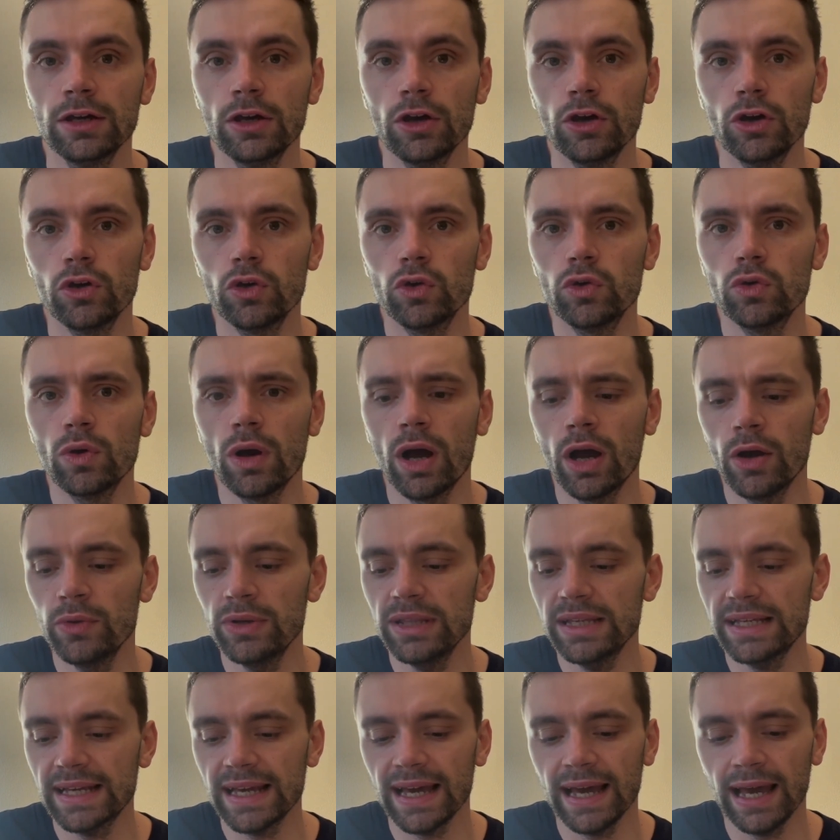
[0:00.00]
who
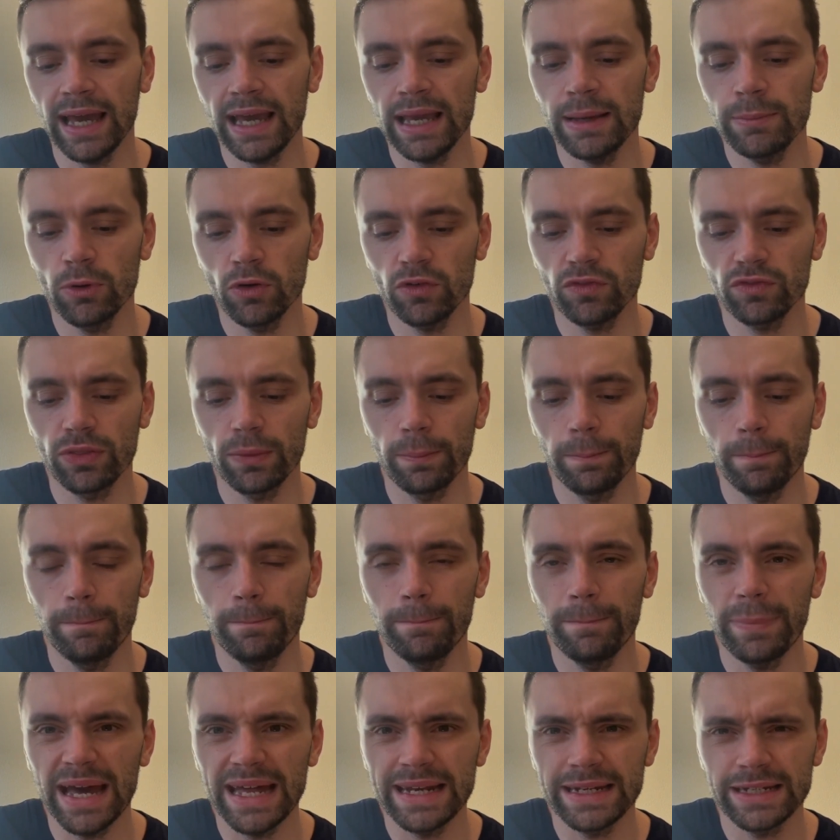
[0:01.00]
only came off the
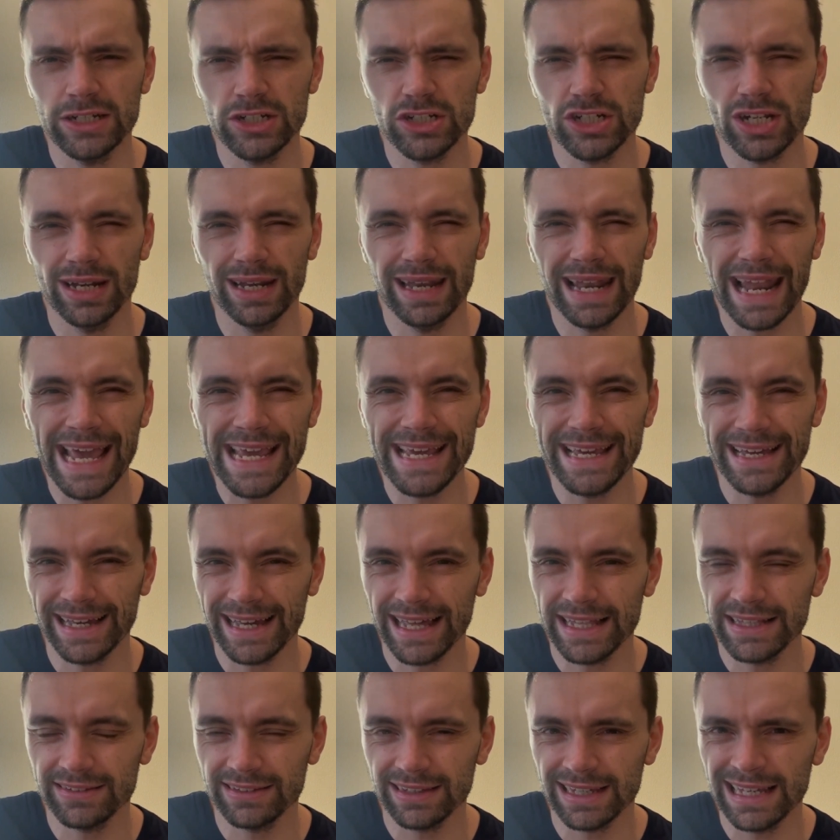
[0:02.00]
bench late against